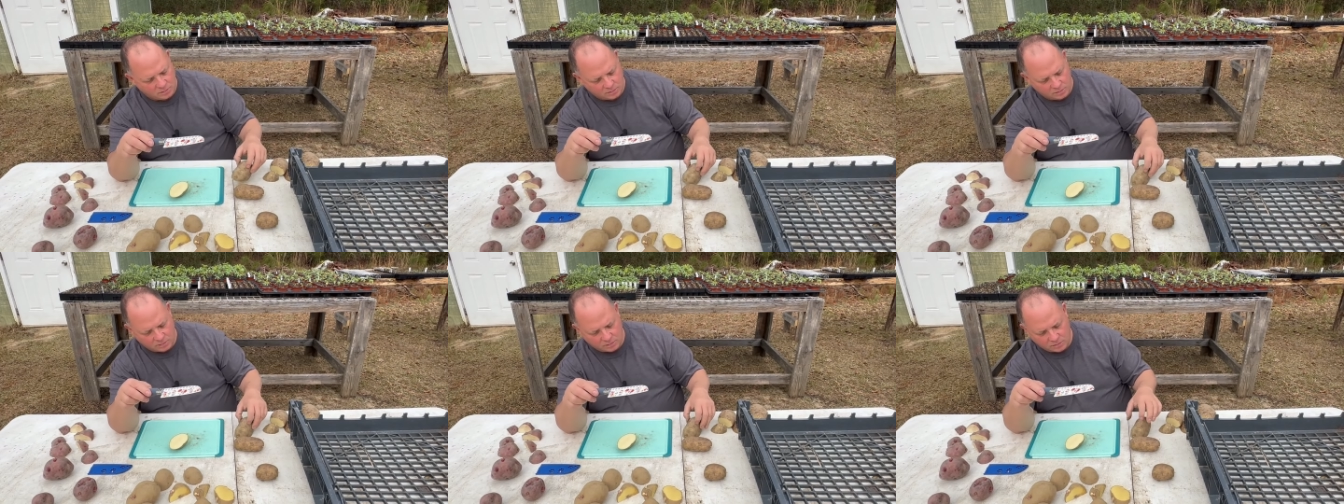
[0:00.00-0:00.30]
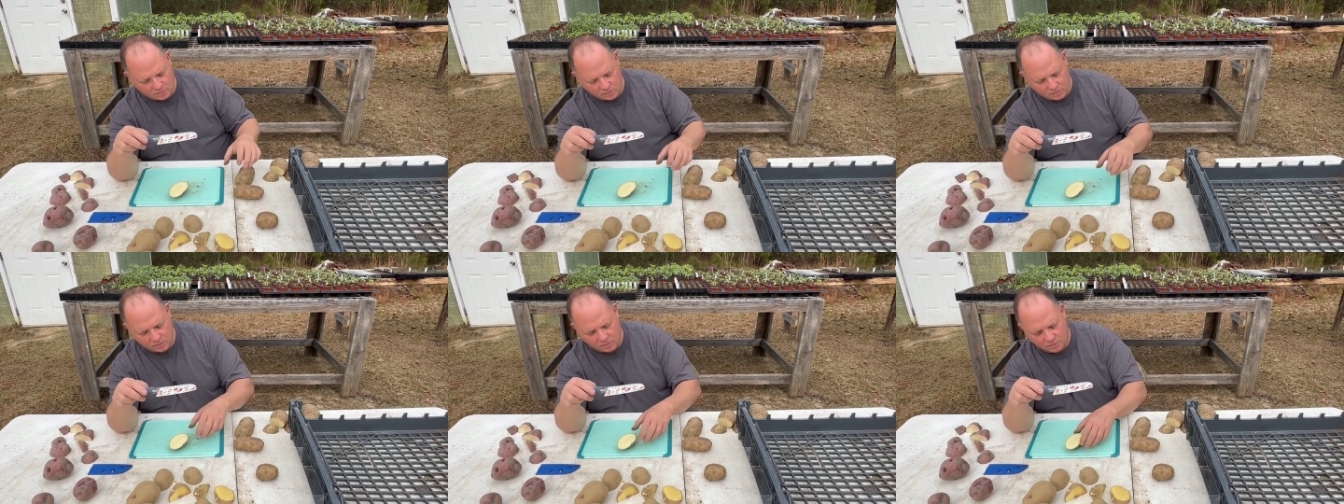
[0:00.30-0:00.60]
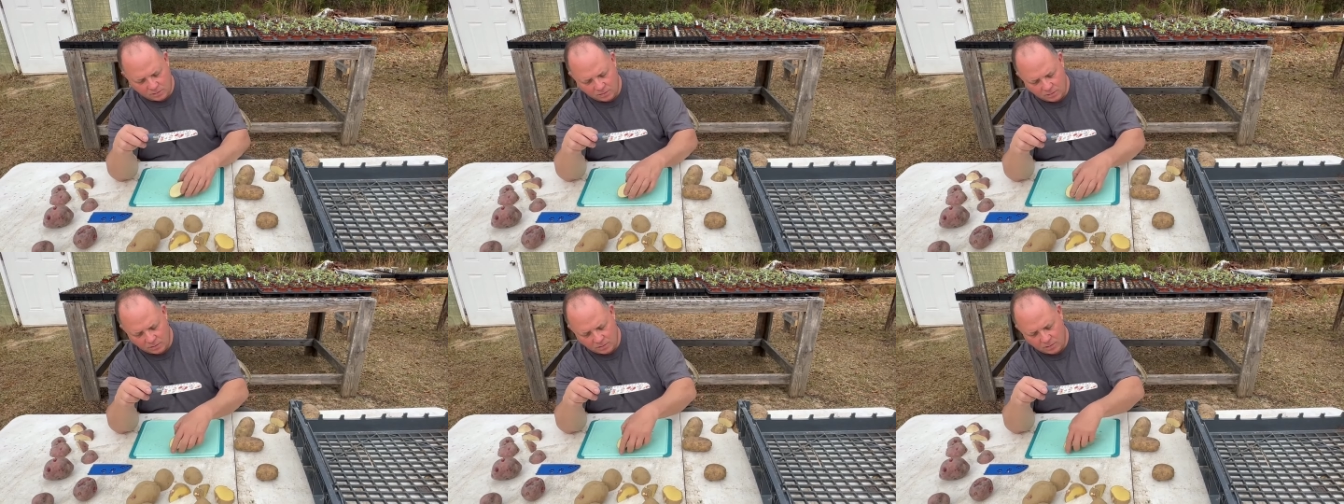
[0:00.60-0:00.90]

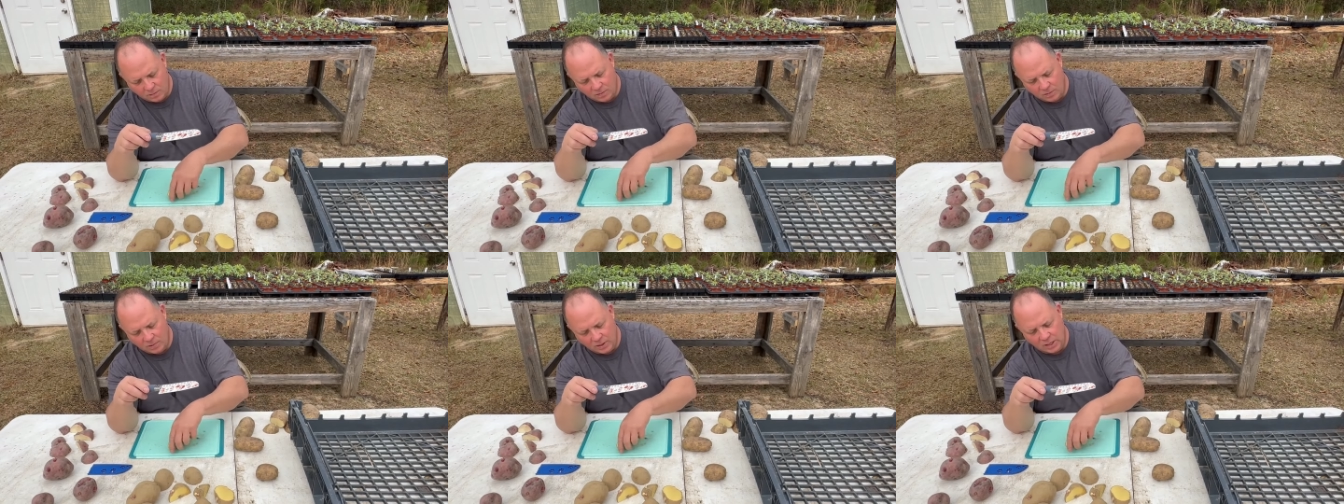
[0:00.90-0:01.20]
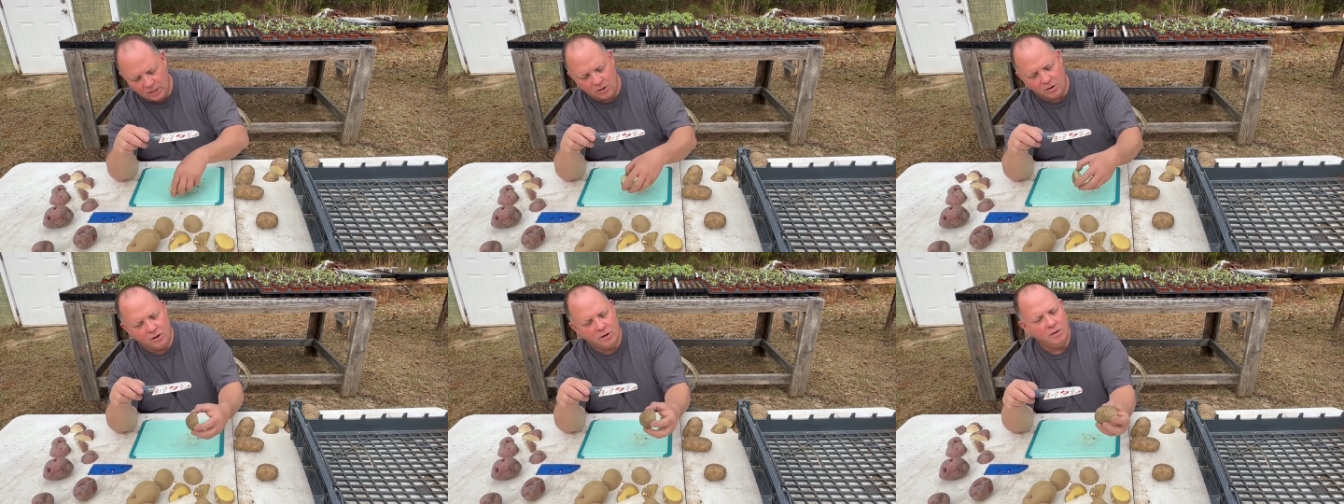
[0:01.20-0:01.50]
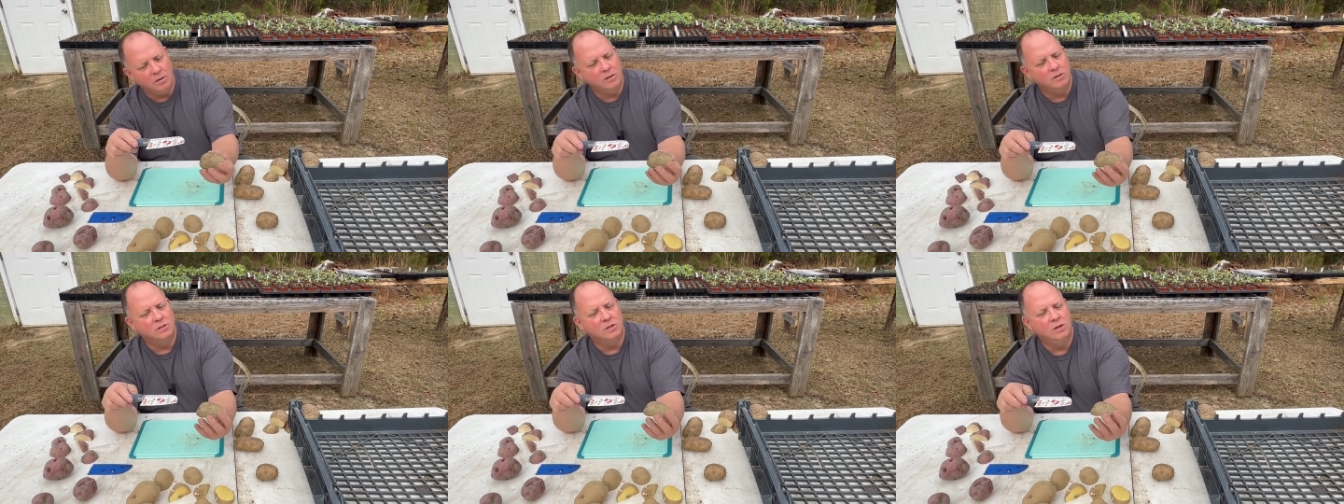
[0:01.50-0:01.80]
And then on
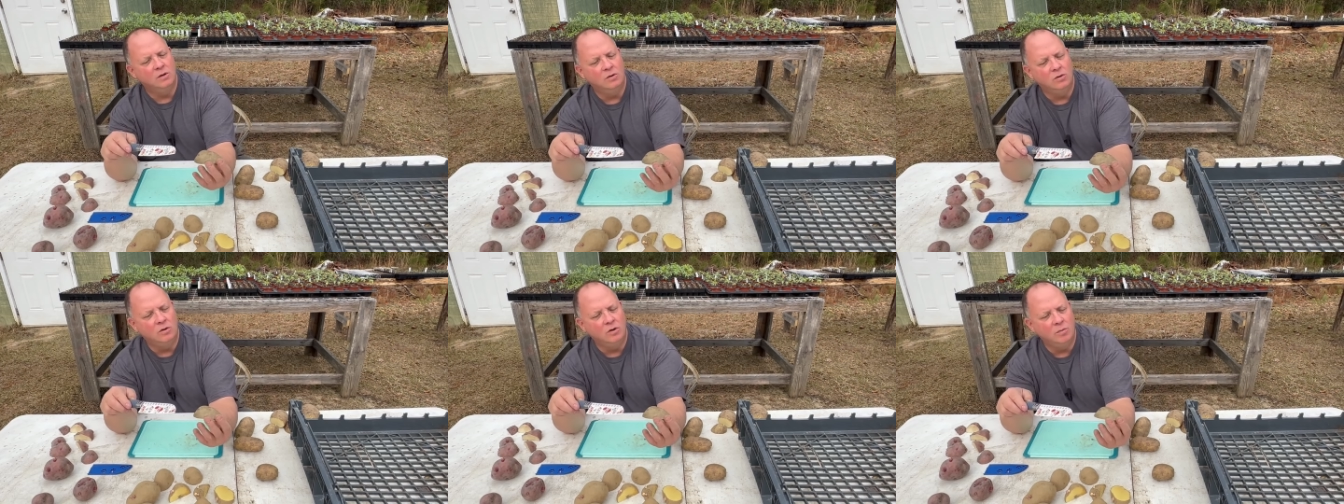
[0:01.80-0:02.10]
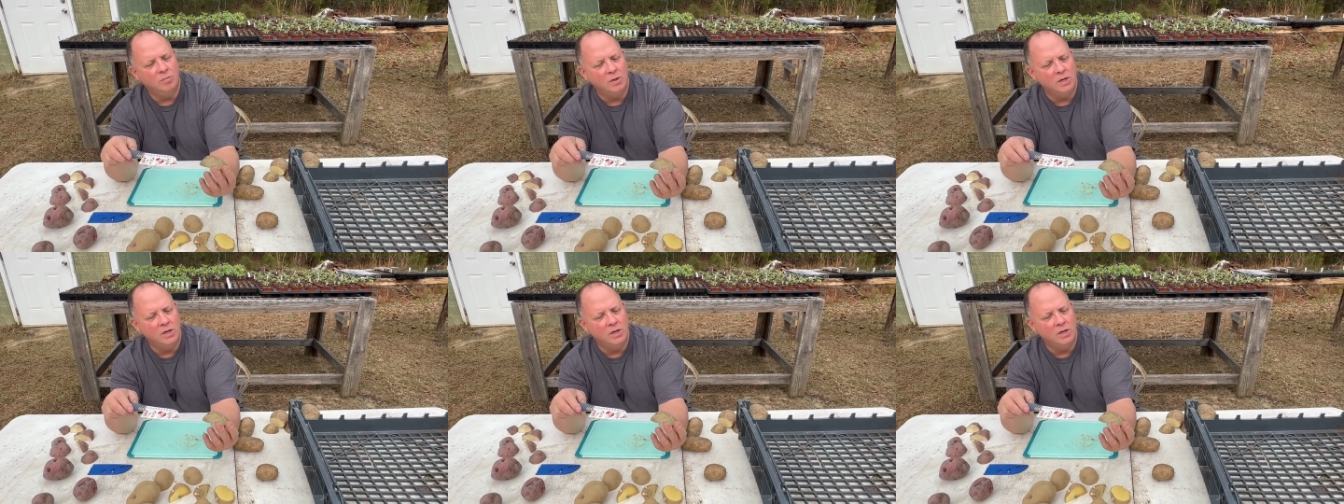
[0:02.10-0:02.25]
this littler